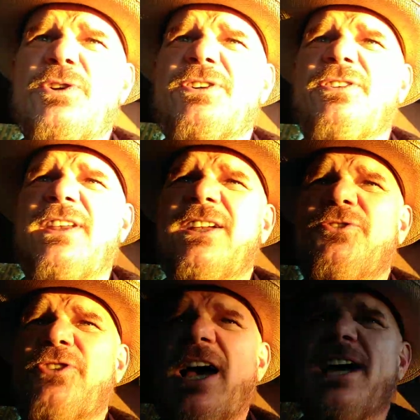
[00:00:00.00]
cue it to the
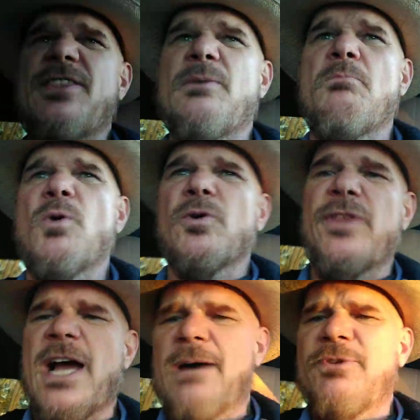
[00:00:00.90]
inside, the more
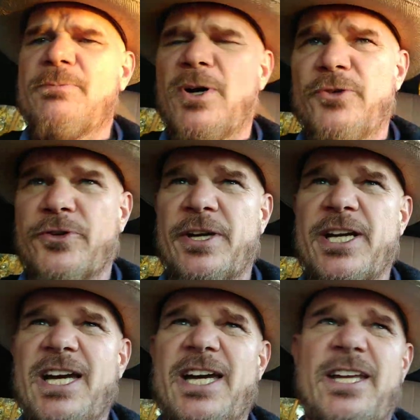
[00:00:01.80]
the object ball is going to
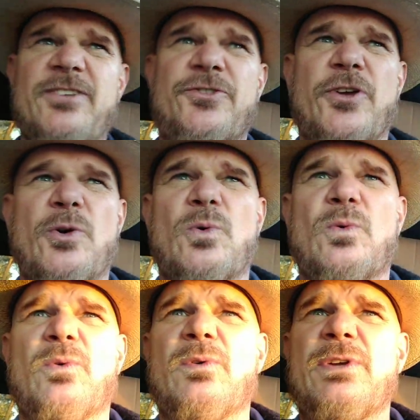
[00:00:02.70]
cut. So,